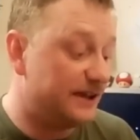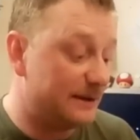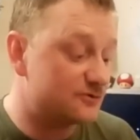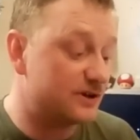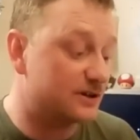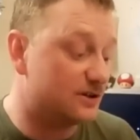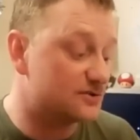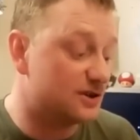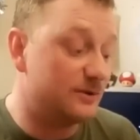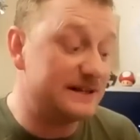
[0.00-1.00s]
The Amstrad
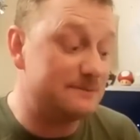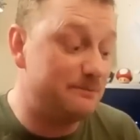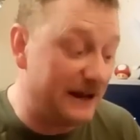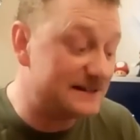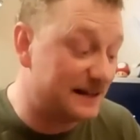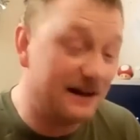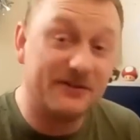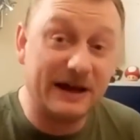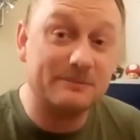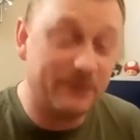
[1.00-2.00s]
console is
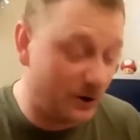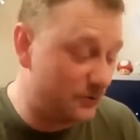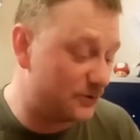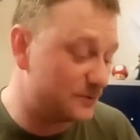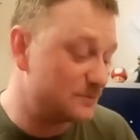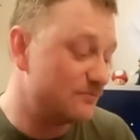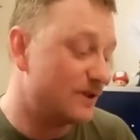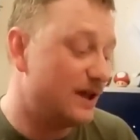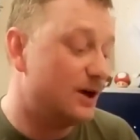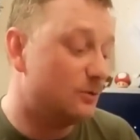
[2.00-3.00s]
better than both,
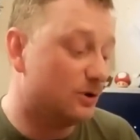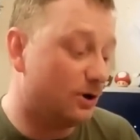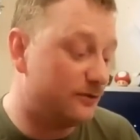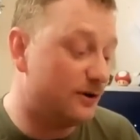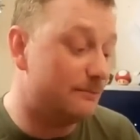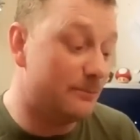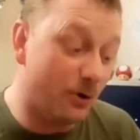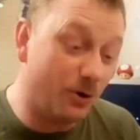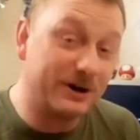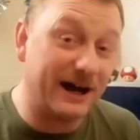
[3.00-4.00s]
will offer
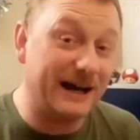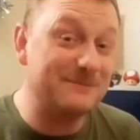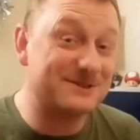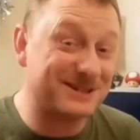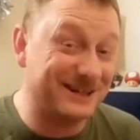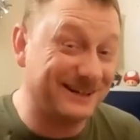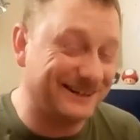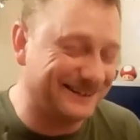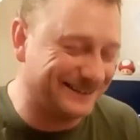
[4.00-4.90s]
more games,